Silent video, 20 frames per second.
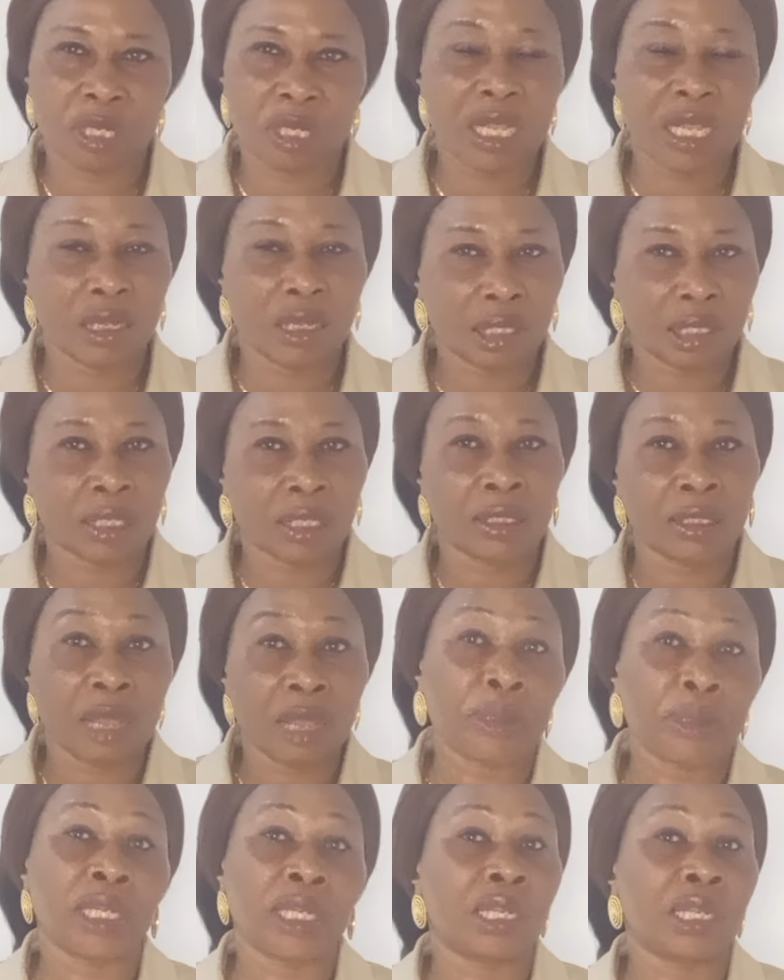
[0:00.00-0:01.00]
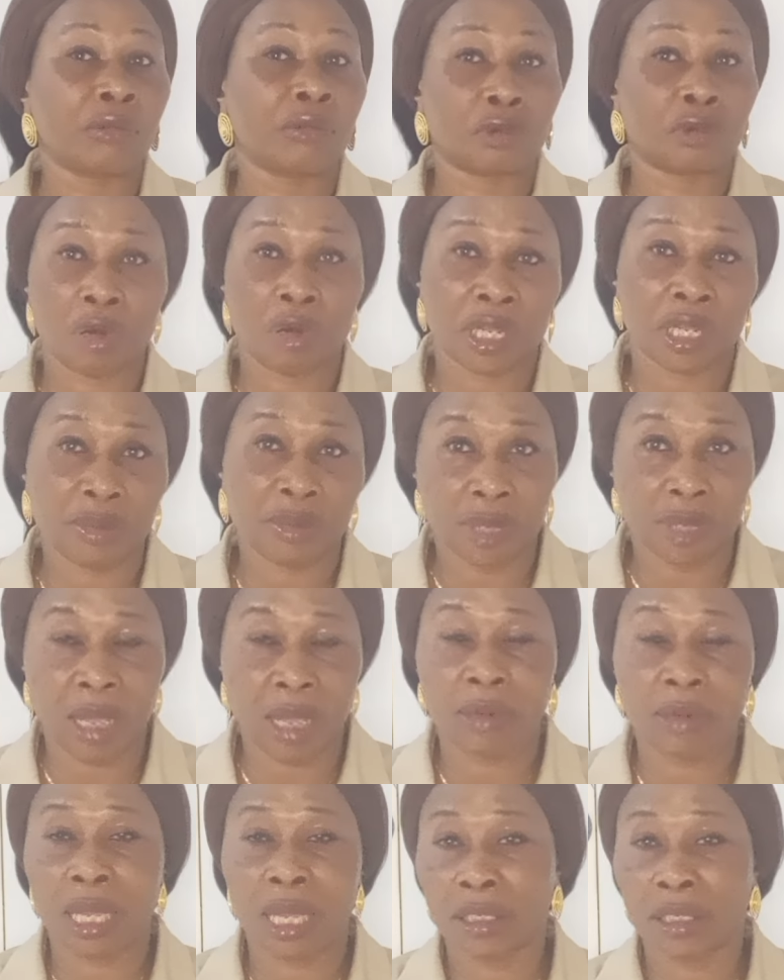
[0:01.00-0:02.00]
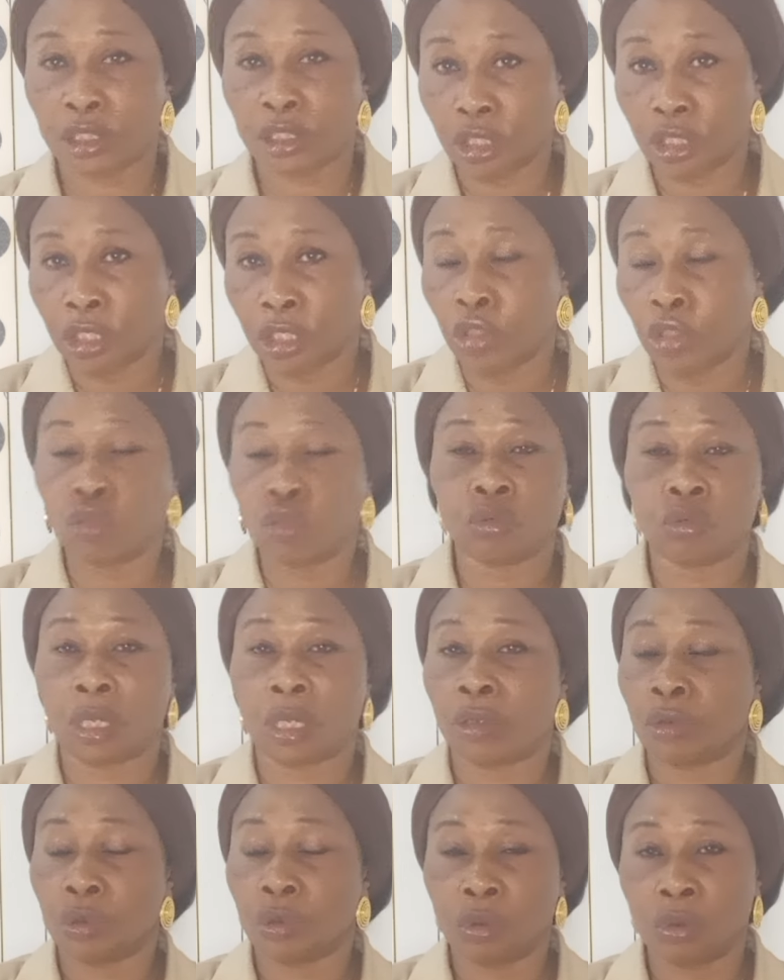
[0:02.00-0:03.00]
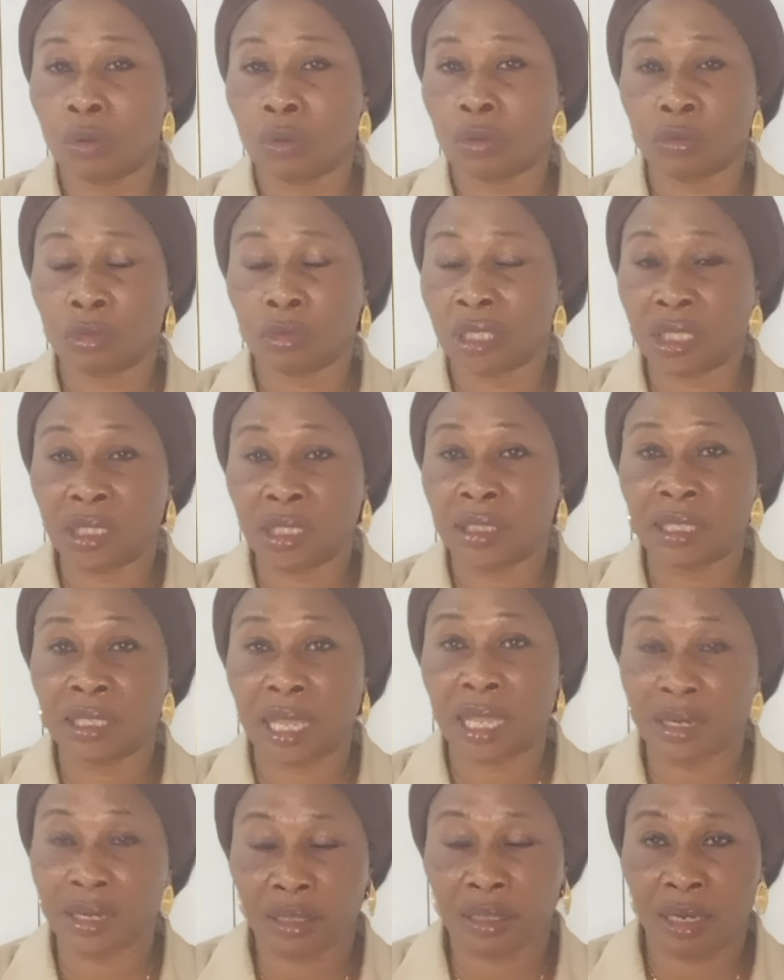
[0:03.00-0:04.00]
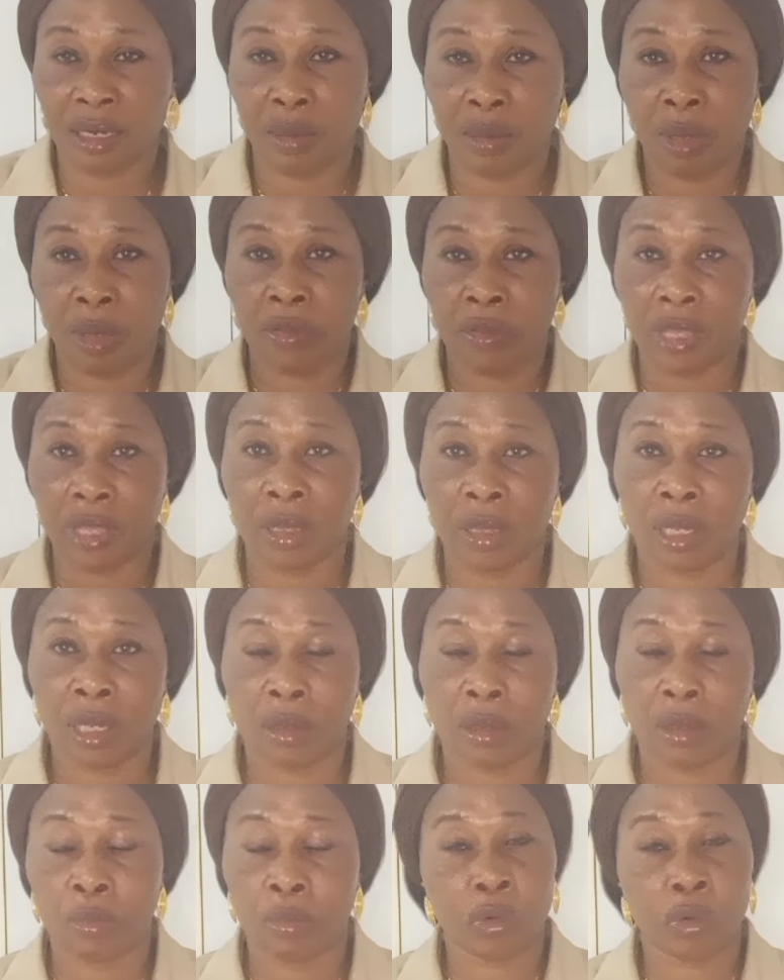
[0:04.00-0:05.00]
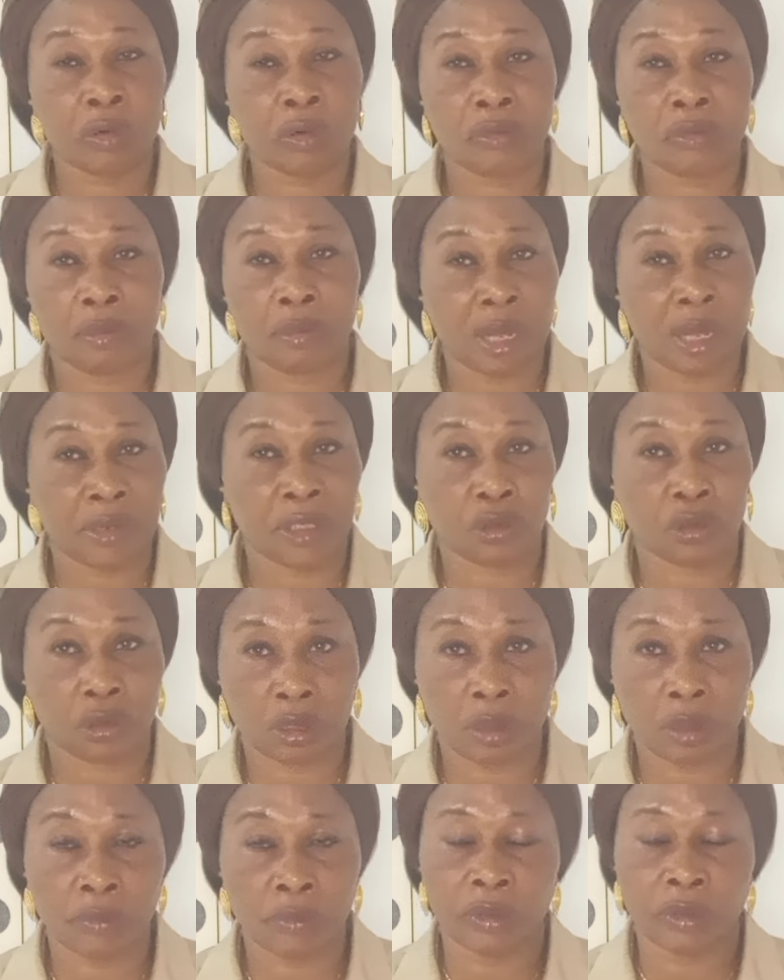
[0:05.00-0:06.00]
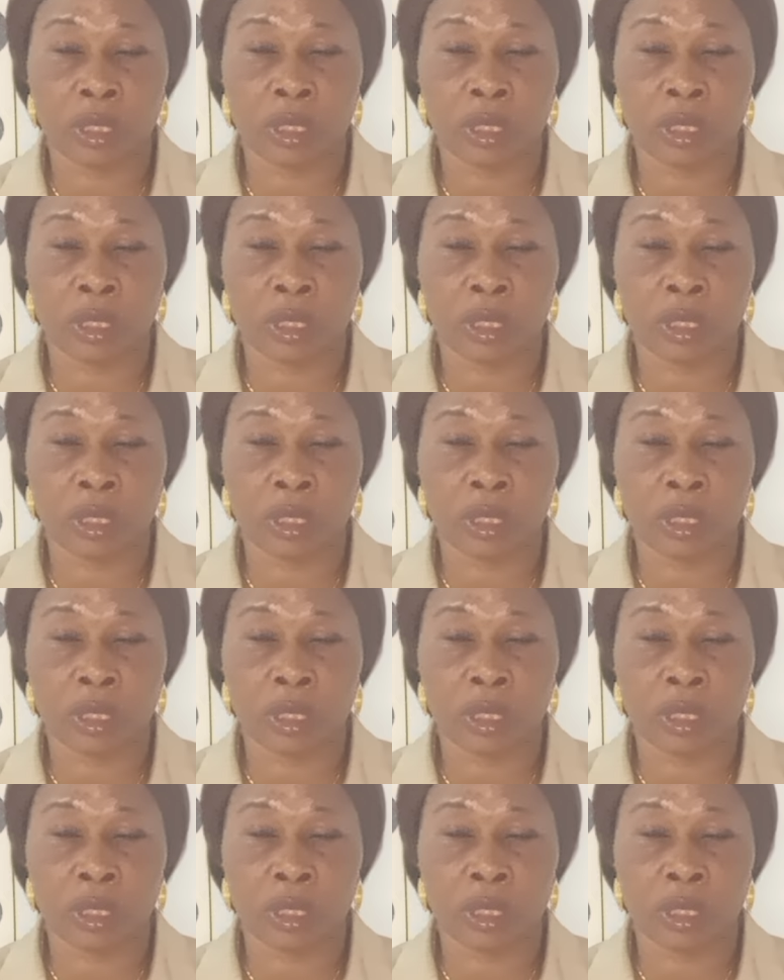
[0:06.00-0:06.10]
The time he didn't run him down, and he too, didn't say anything about their broken marriage or something.